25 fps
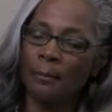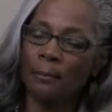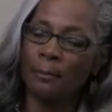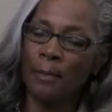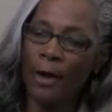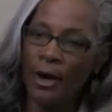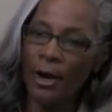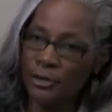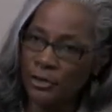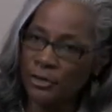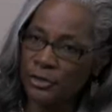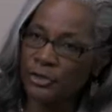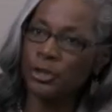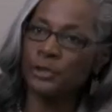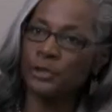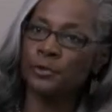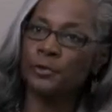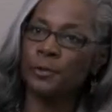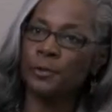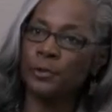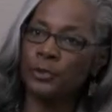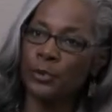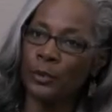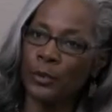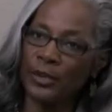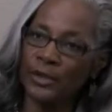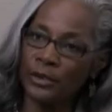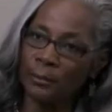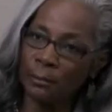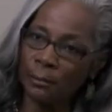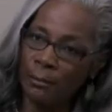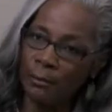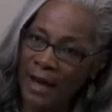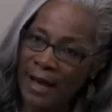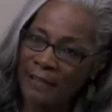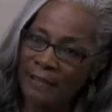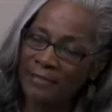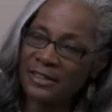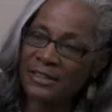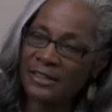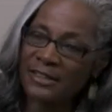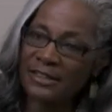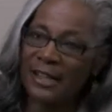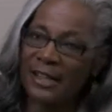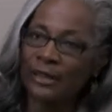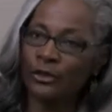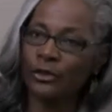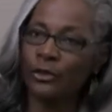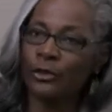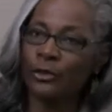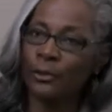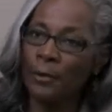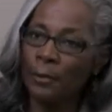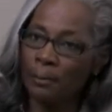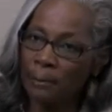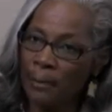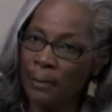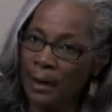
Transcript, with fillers: partnerships between the private sector,